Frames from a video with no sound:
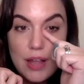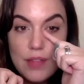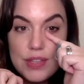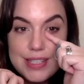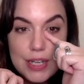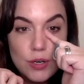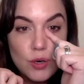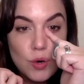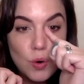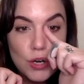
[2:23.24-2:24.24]
This inner
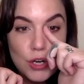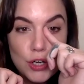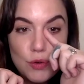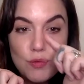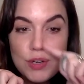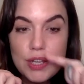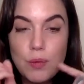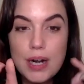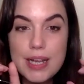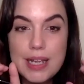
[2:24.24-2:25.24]
corner you really
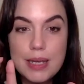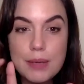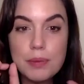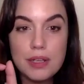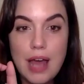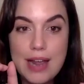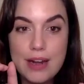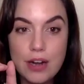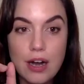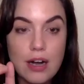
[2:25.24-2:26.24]
want to keep
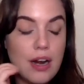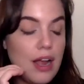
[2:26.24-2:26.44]
lighter.